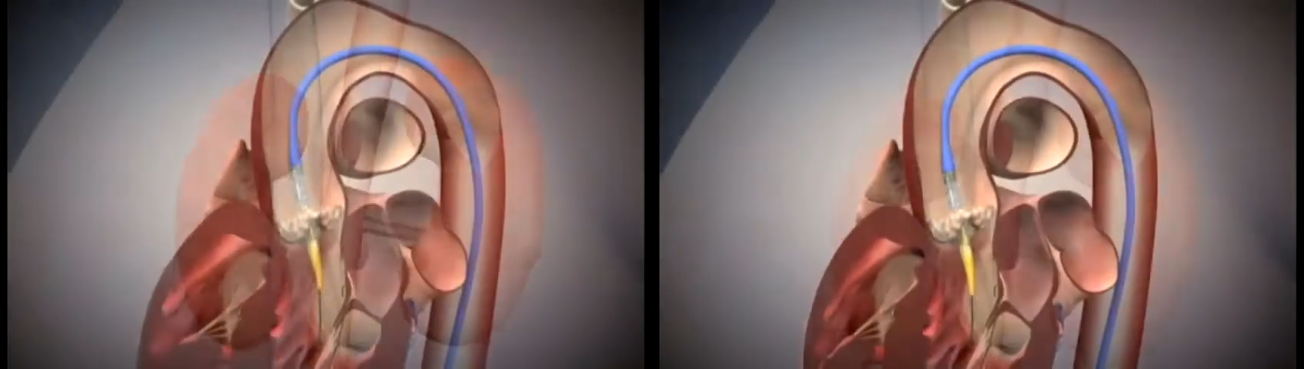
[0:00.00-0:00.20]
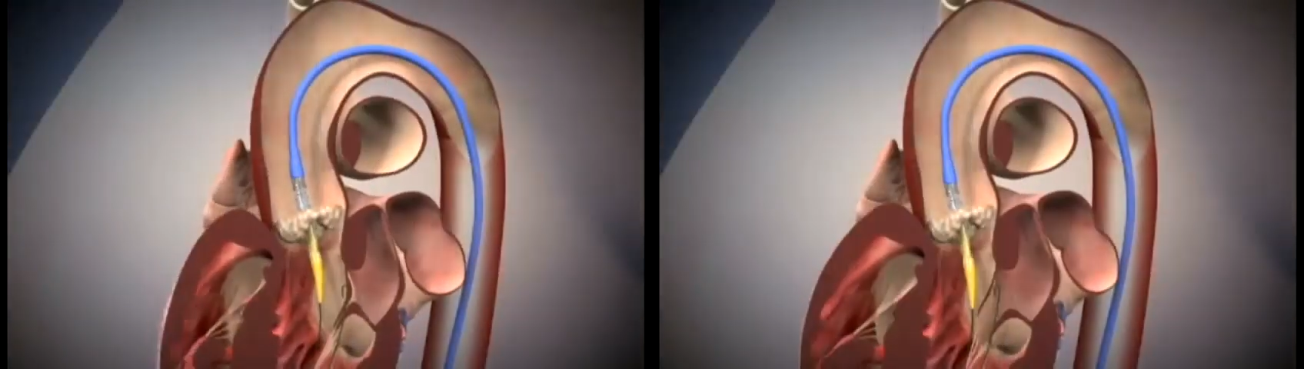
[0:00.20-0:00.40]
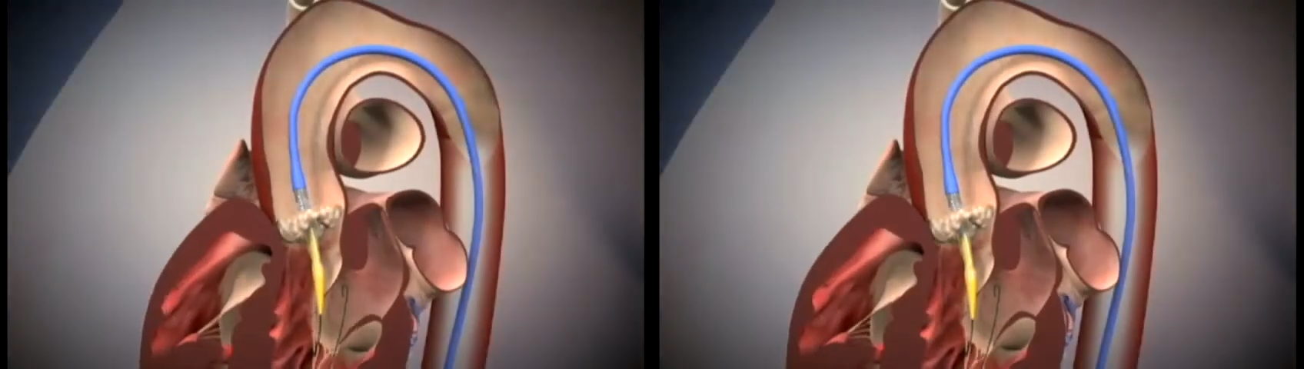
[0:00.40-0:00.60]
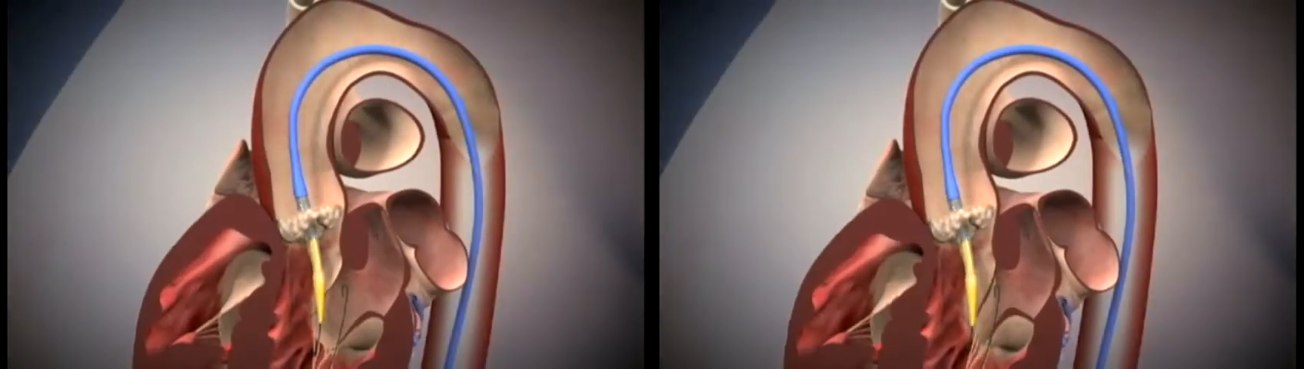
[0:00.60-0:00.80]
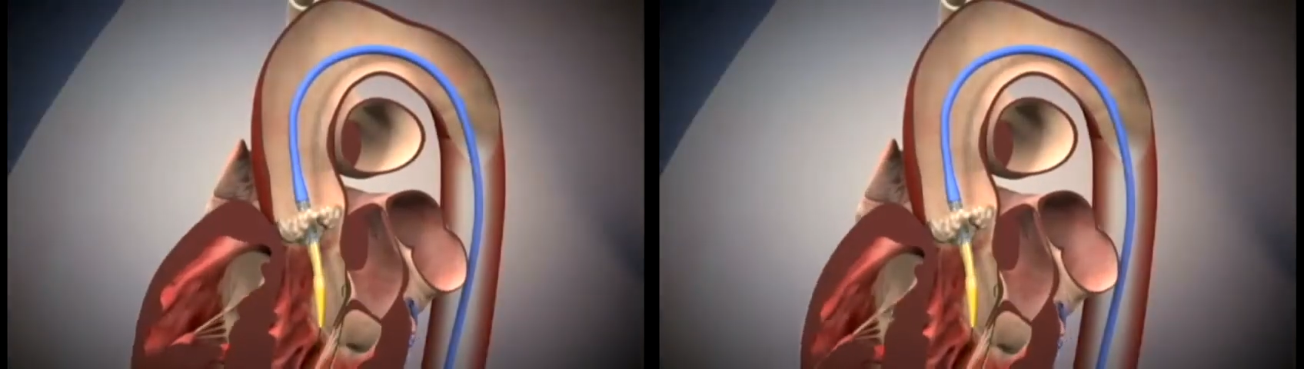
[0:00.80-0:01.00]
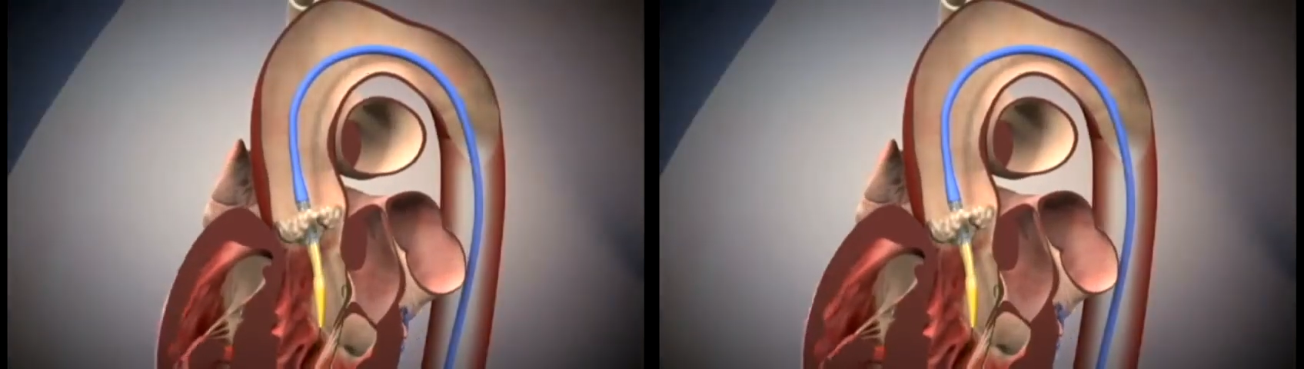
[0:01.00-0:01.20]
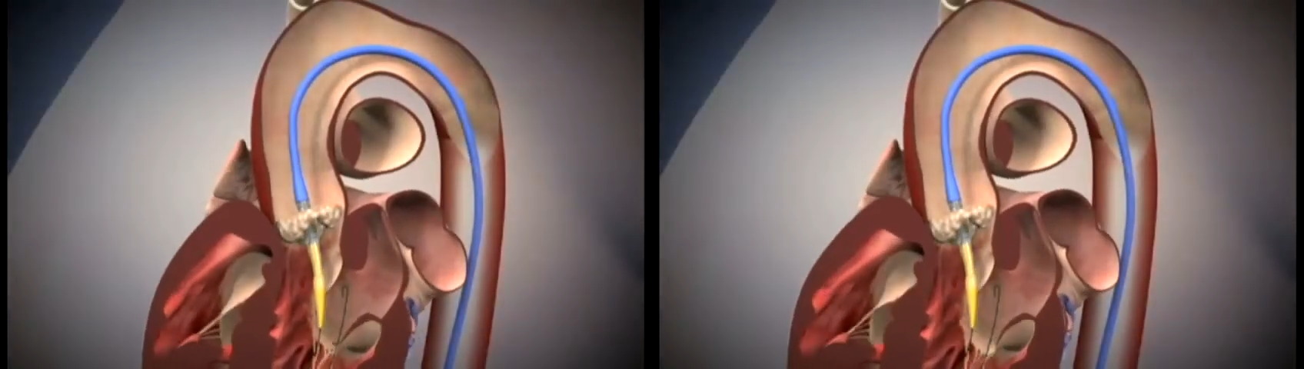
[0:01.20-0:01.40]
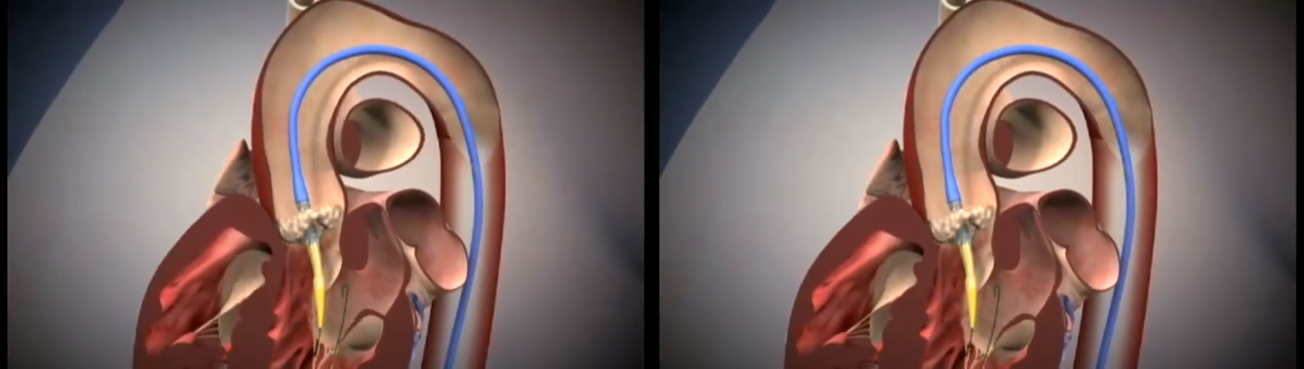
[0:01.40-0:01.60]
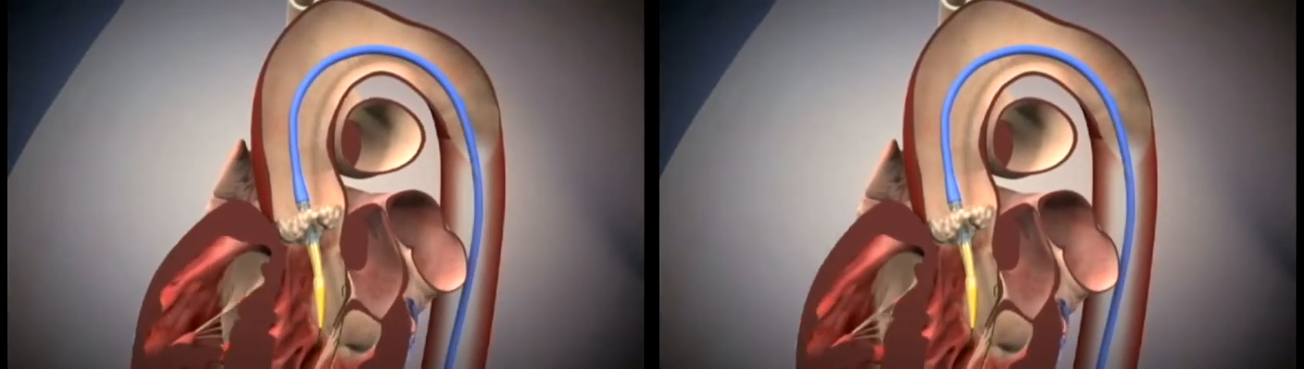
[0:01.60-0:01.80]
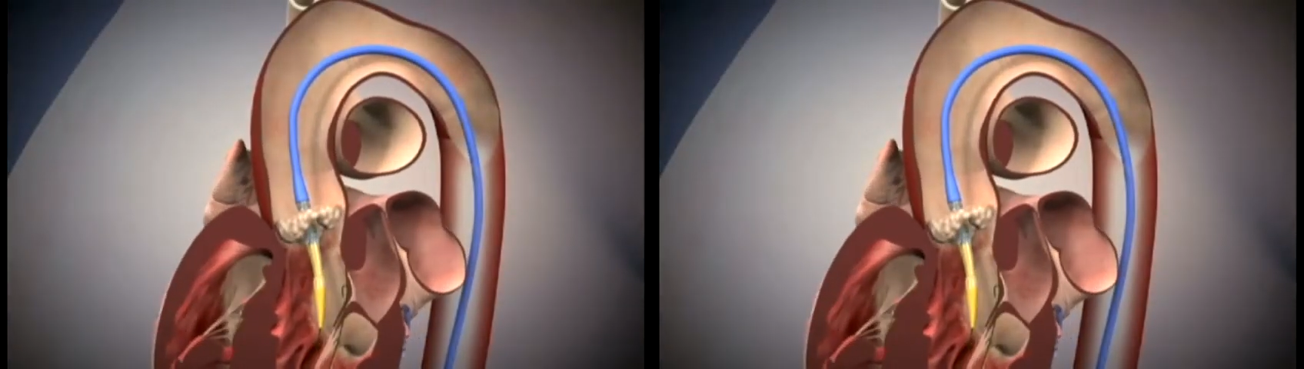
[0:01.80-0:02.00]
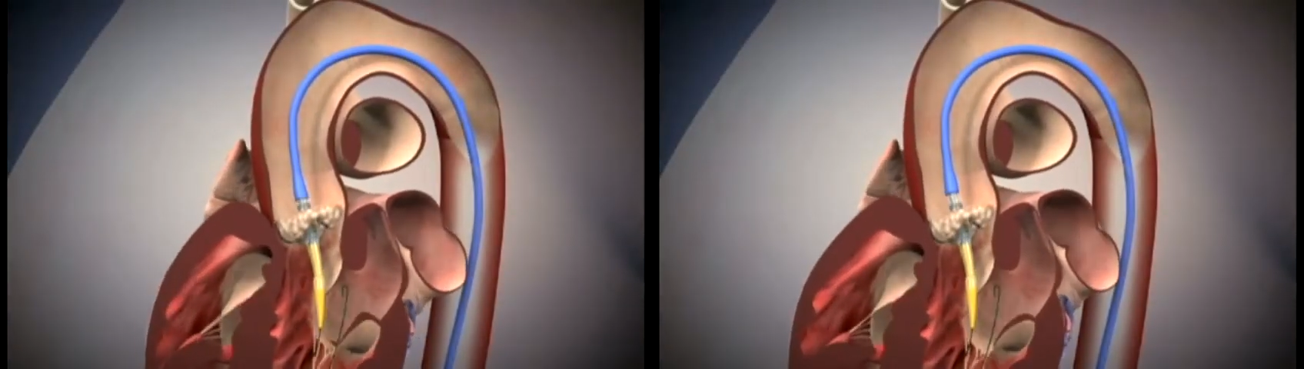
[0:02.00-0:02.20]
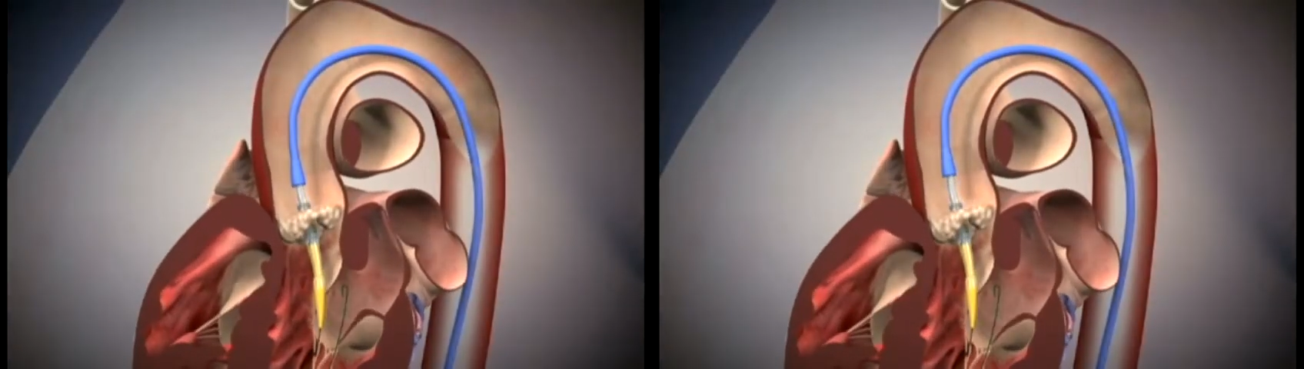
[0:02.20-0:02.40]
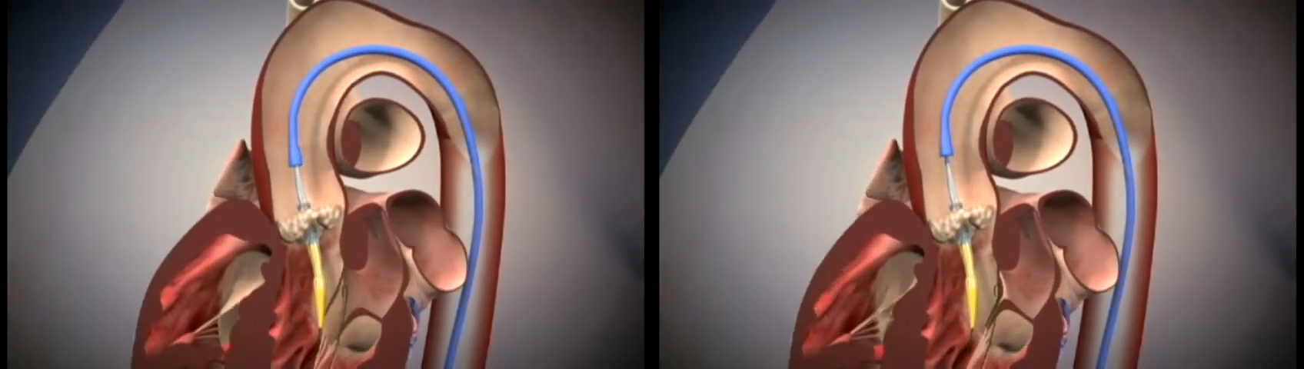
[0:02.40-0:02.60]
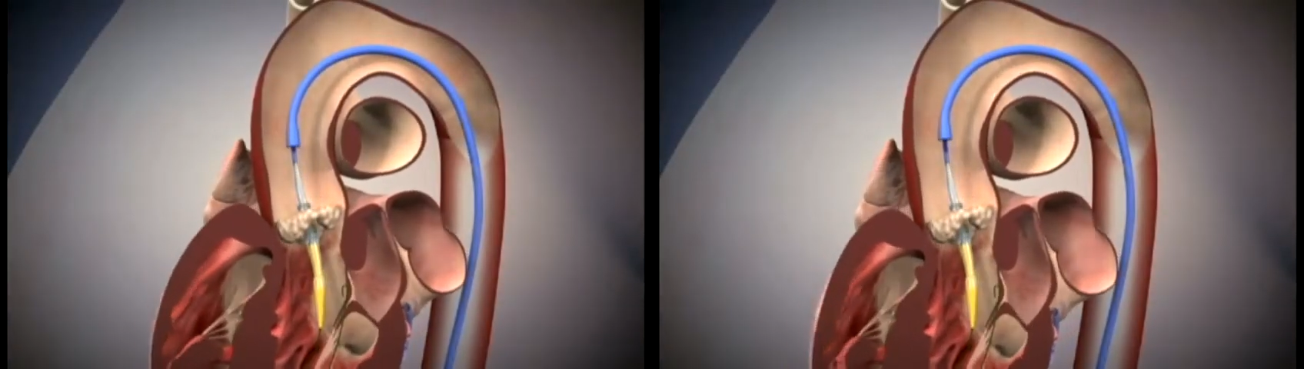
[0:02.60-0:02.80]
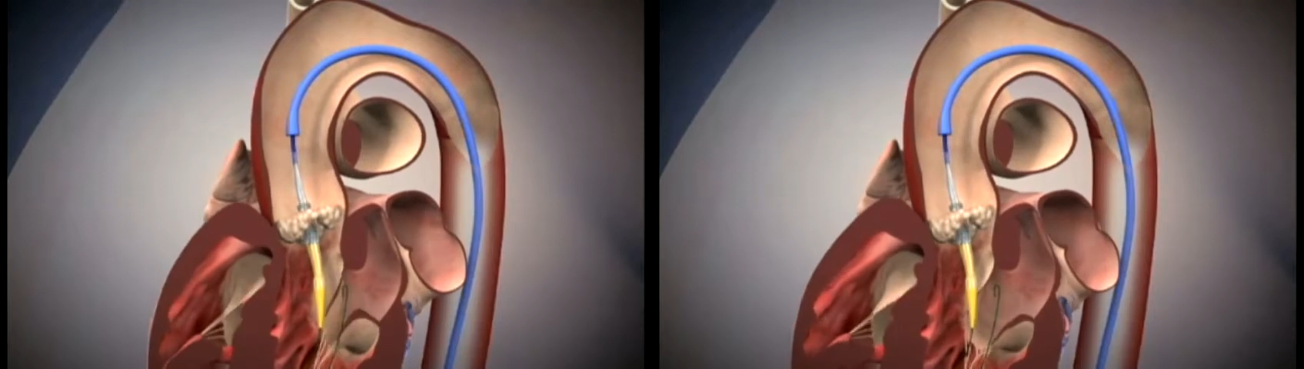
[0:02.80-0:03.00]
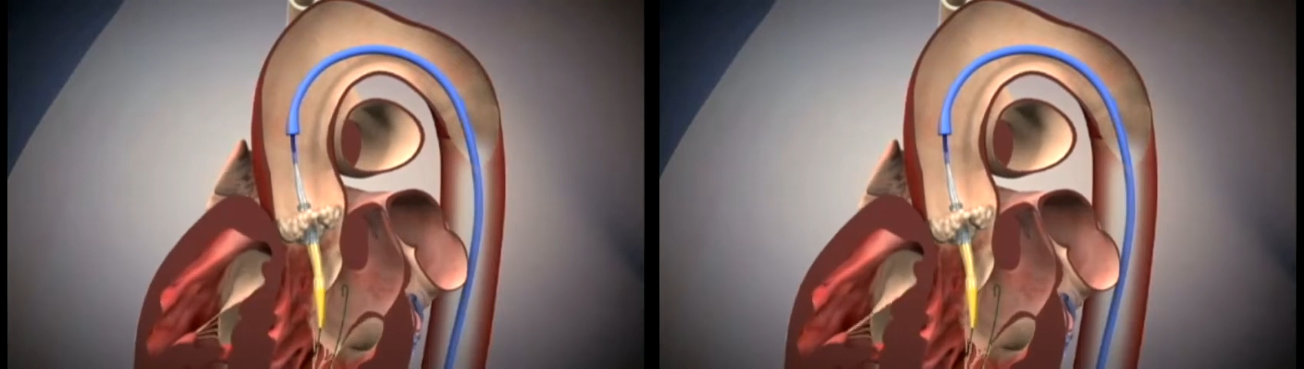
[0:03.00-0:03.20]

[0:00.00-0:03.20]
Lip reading: No face is visible, so there are no lips to read.